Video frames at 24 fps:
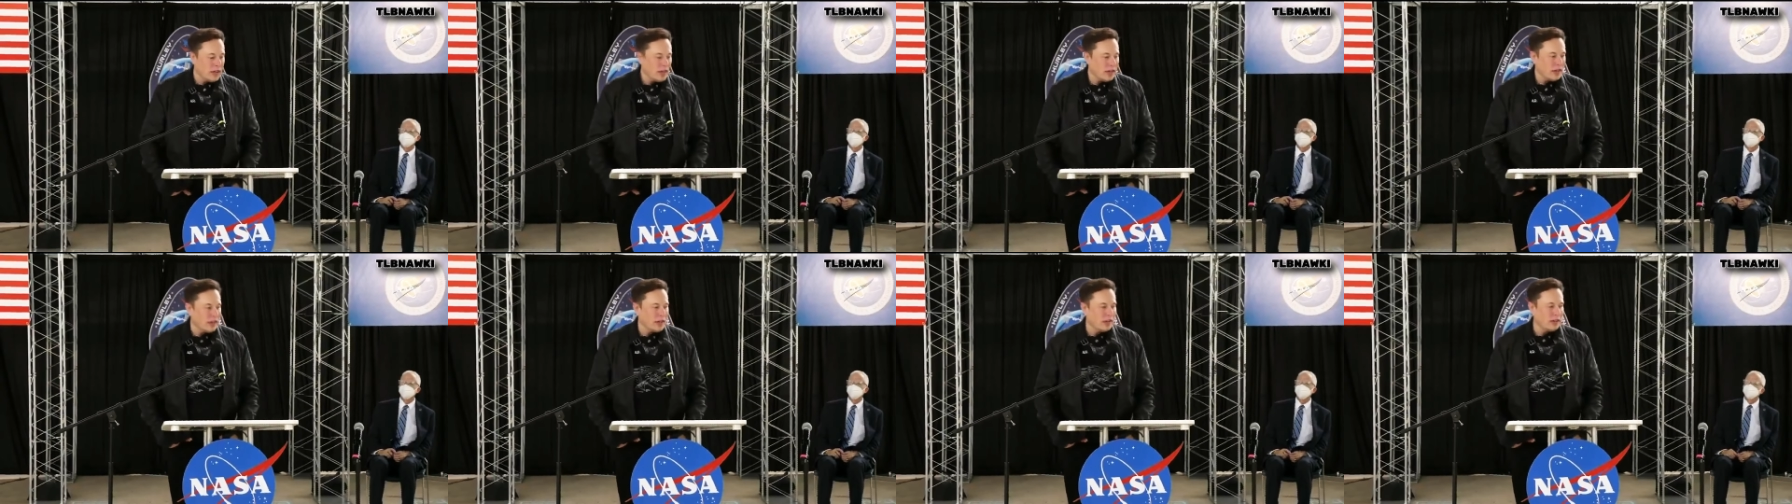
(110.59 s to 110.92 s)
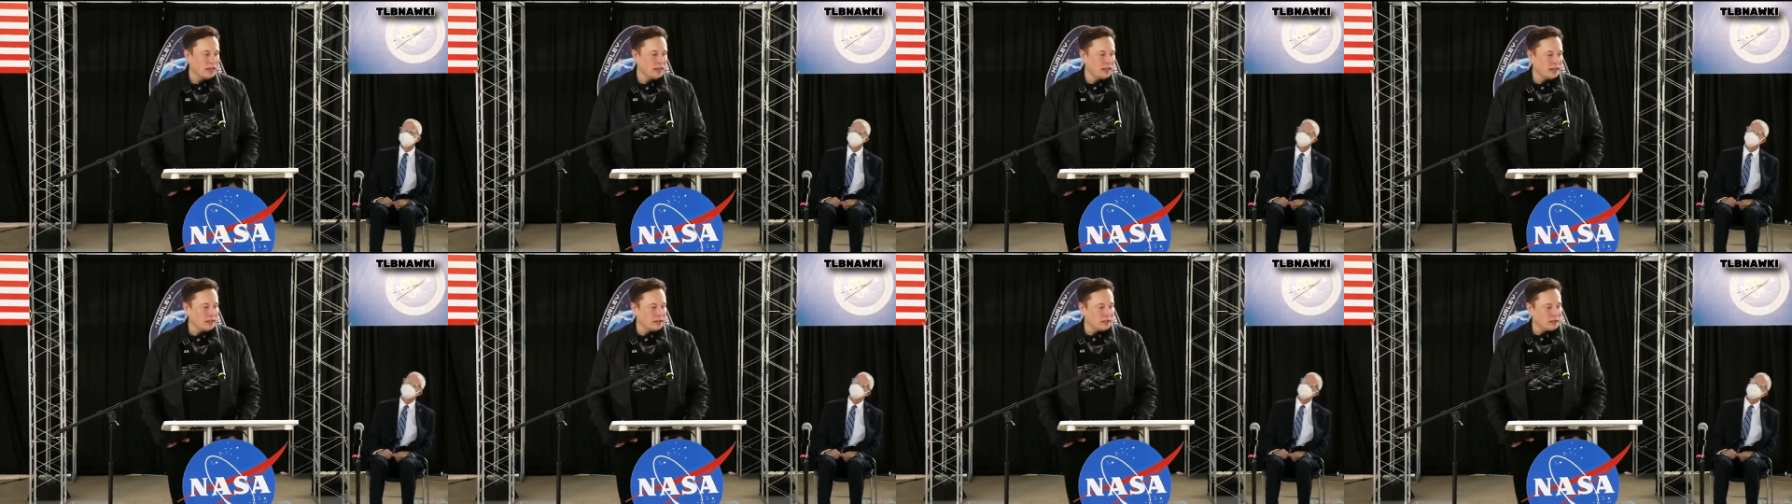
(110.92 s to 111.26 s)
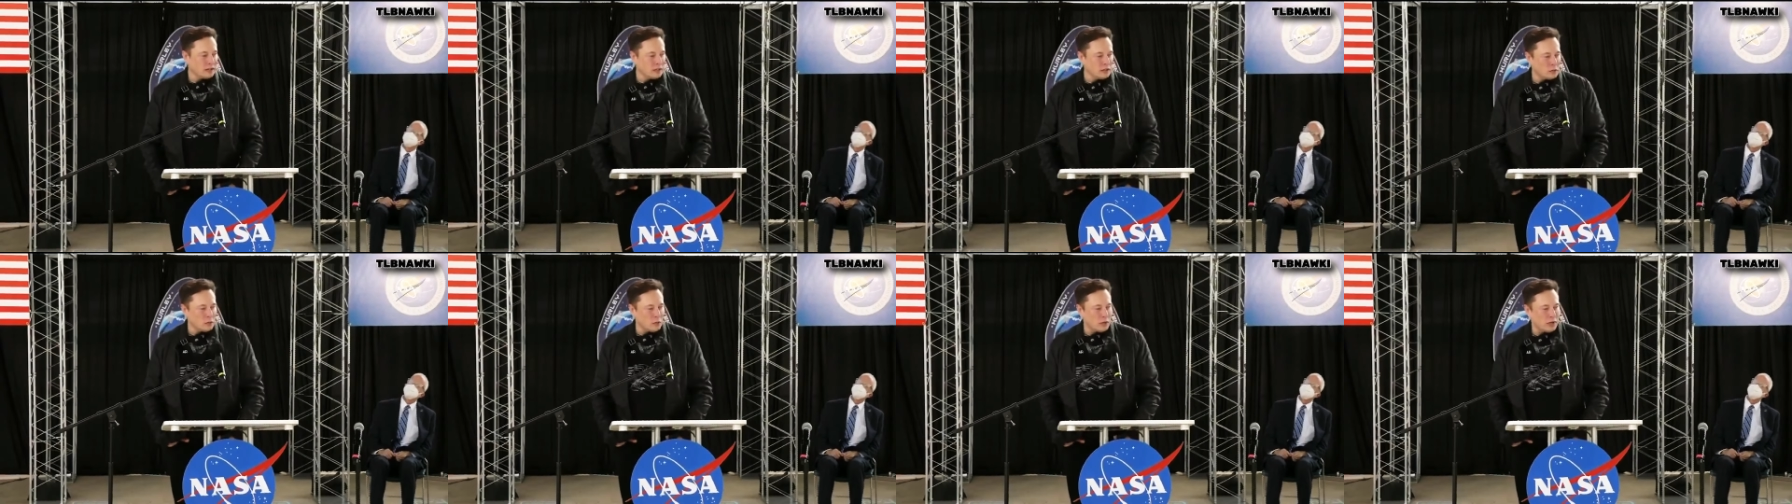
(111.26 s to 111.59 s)
and and I think
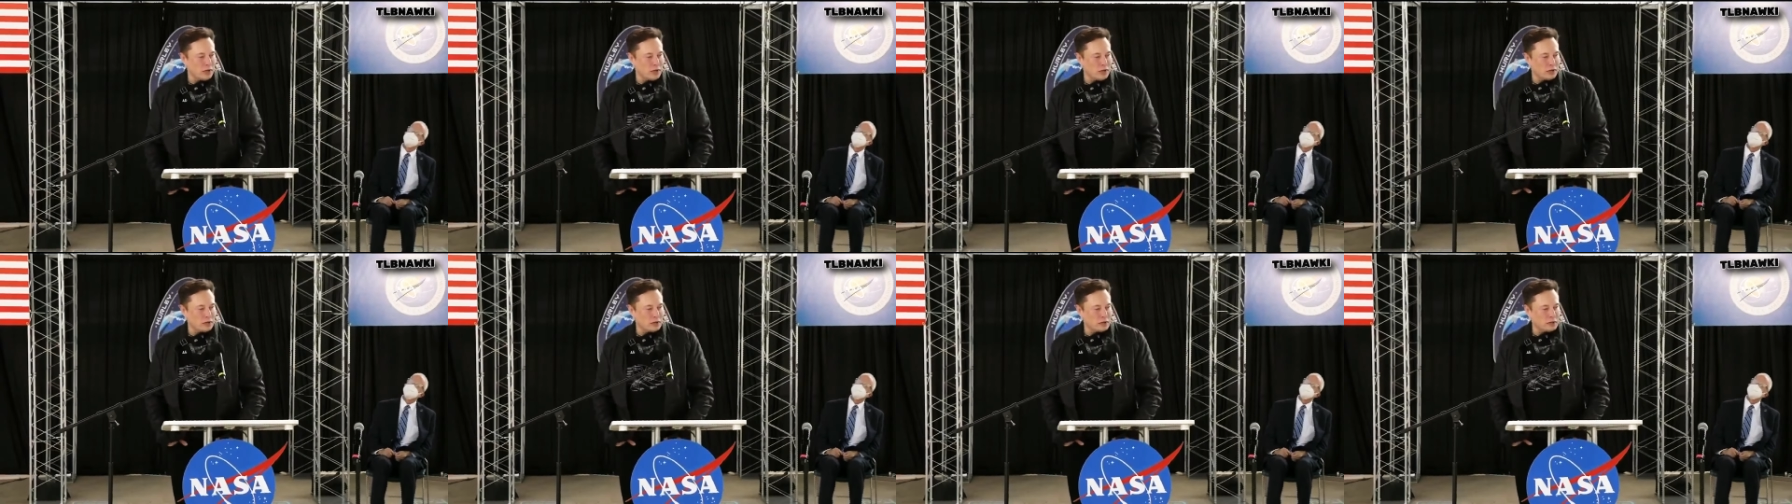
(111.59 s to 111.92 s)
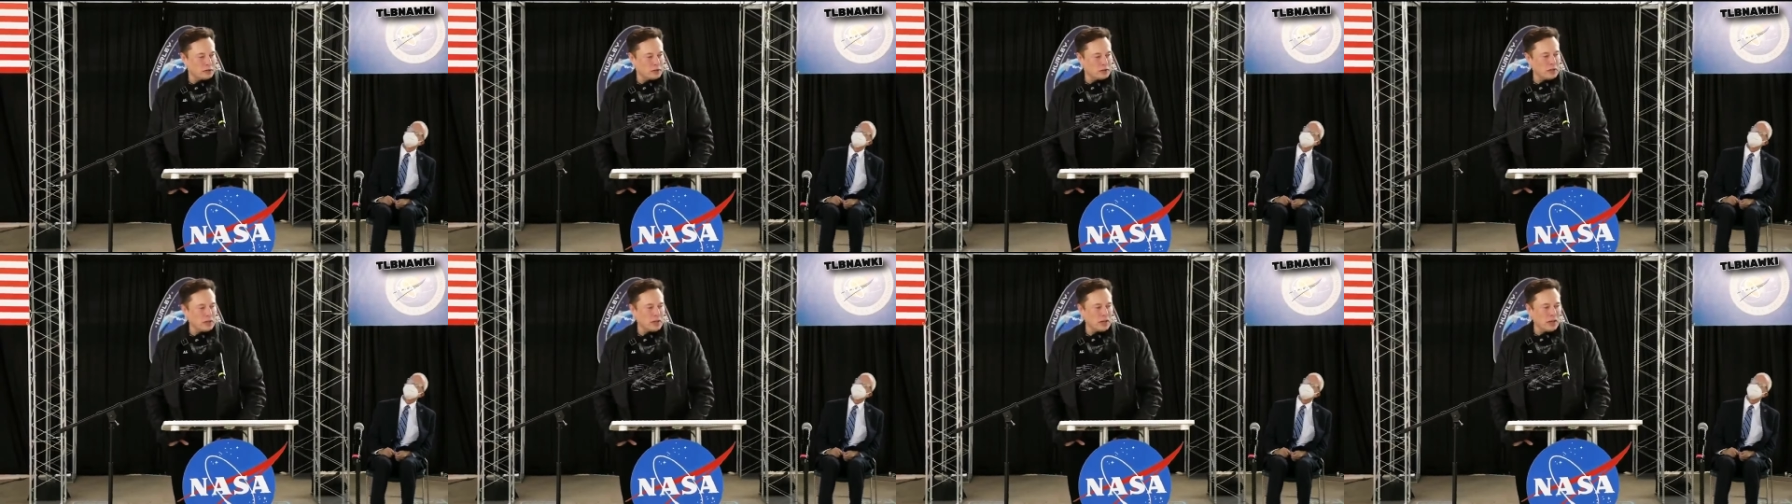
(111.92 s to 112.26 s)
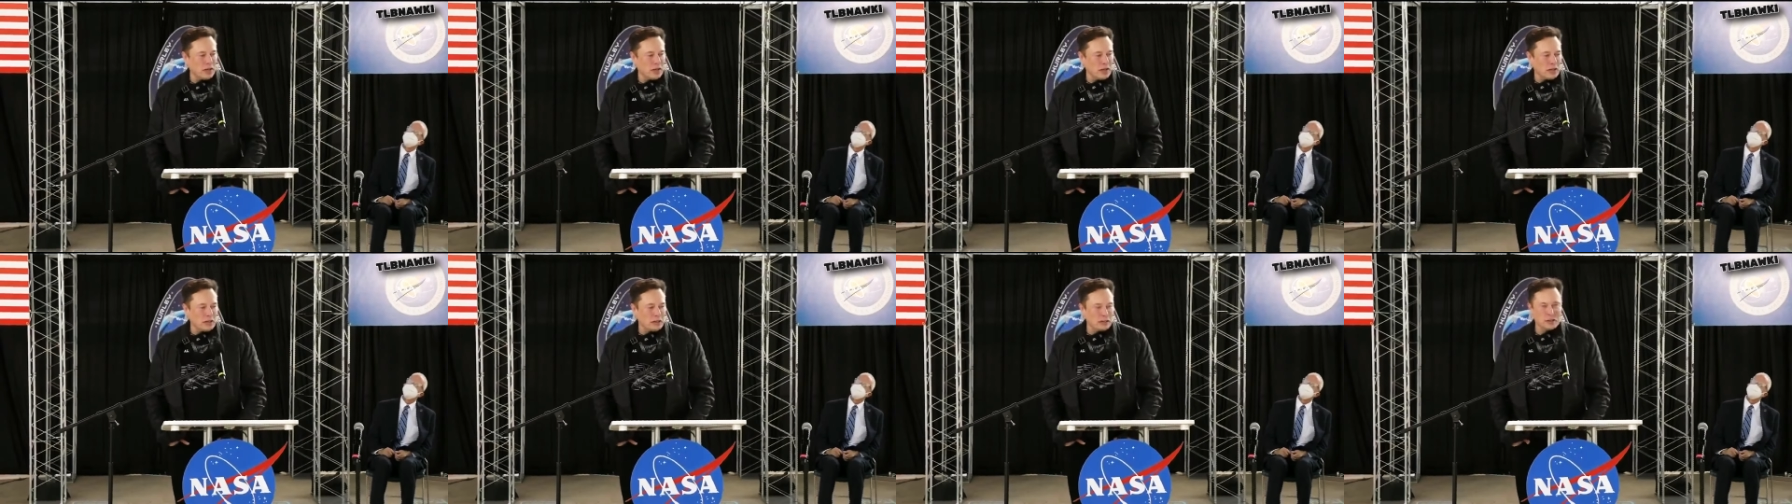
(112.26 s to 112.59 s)
this is one of those
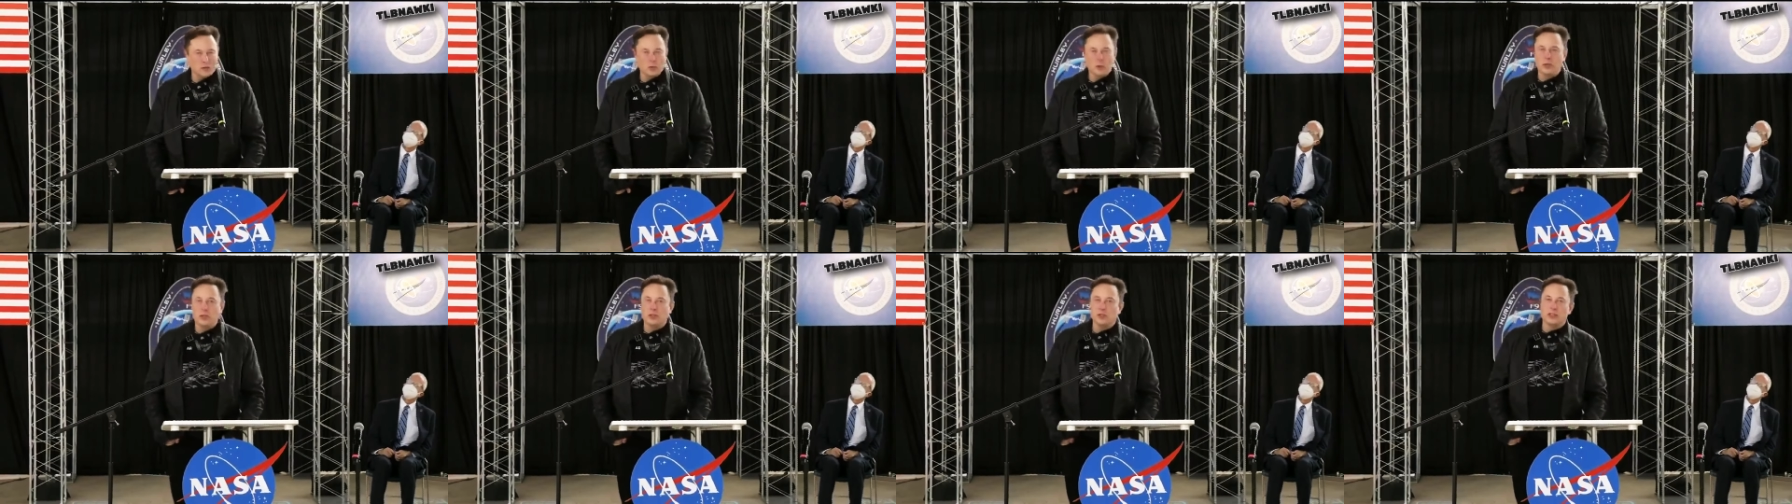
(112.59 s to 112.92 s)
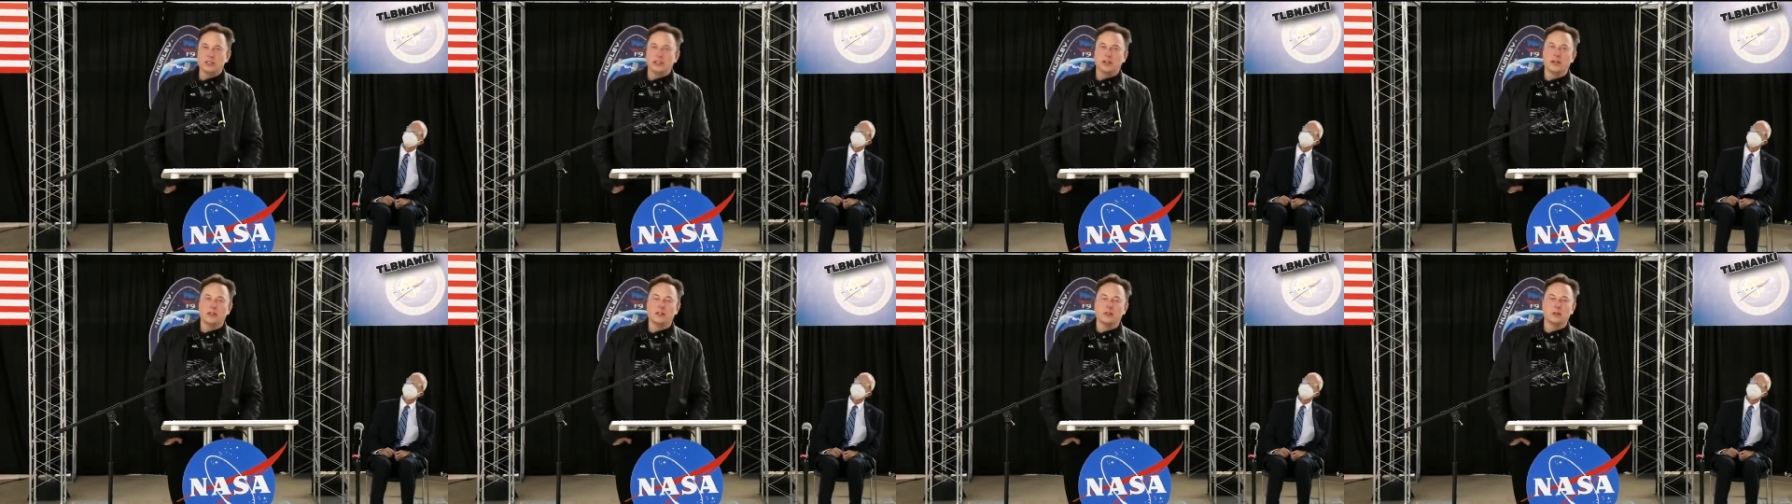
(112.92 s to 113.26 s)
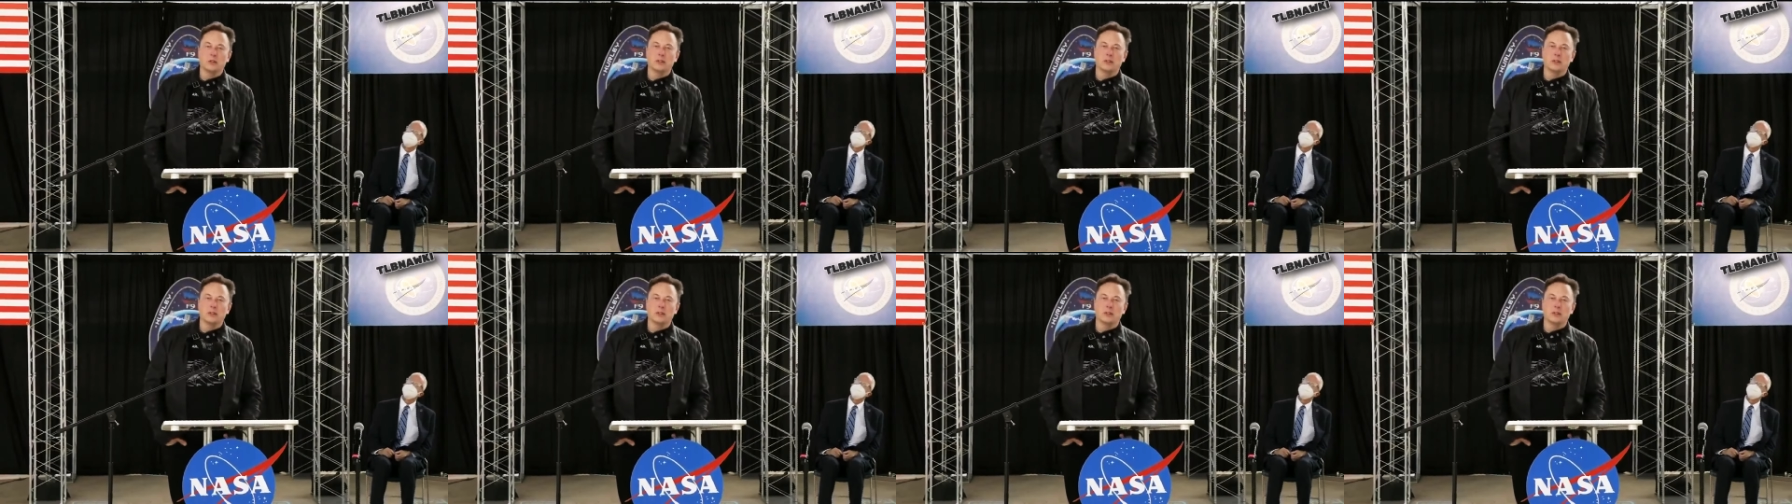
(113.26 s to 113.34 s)
this is one of those,